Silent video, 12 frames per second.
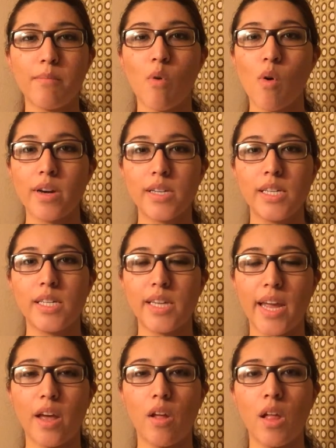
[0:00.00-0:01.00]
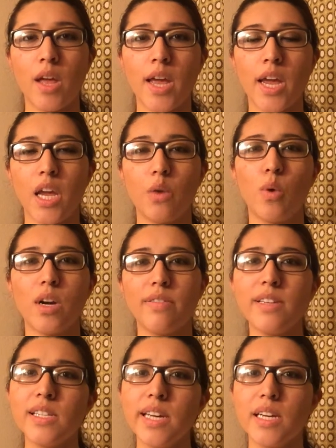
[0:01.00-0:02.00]
it more in detail in one of
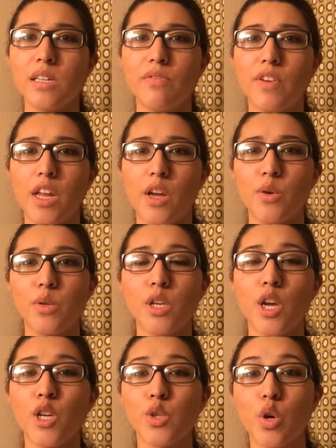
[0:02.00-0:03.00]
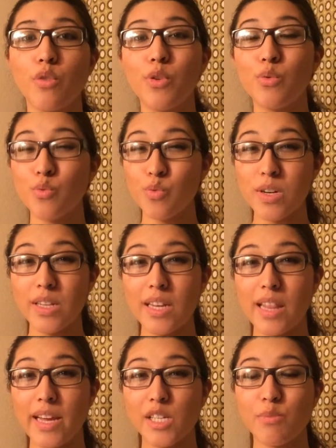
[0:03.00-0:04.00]
his latest videos. So if you really
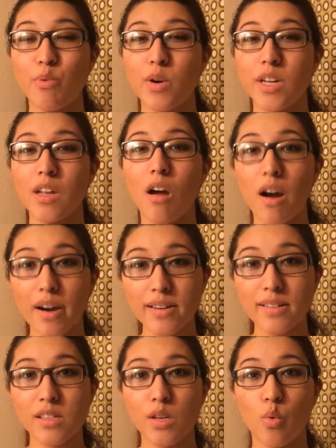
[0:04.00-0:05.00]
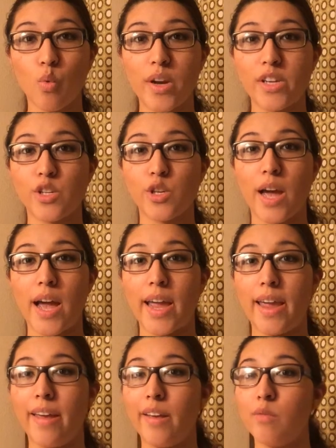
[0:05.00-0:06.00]
like supporting the arts, which
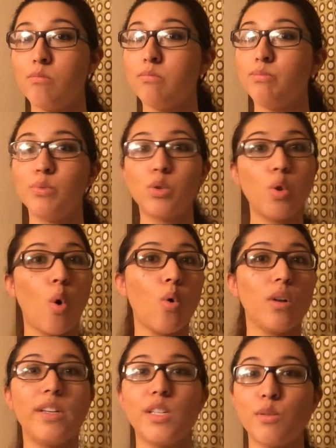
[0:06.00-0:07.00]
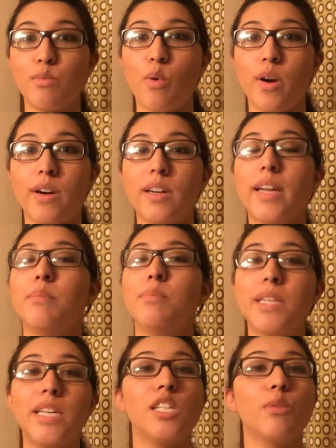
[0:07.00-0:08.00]
I totally support, like
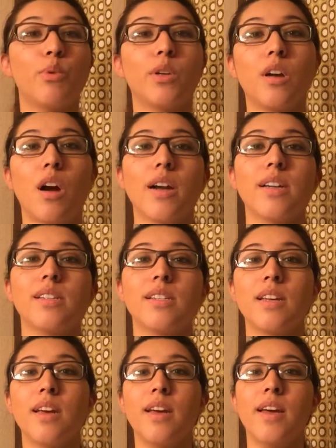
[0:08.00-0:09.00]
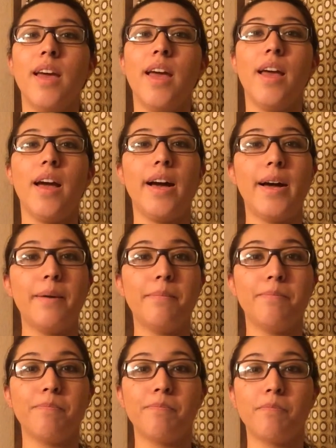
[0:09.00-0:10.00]
please support the arts,
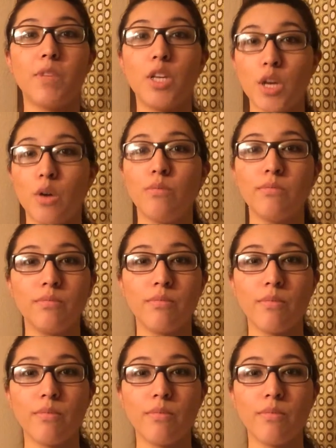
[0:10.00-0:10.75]
um, you know,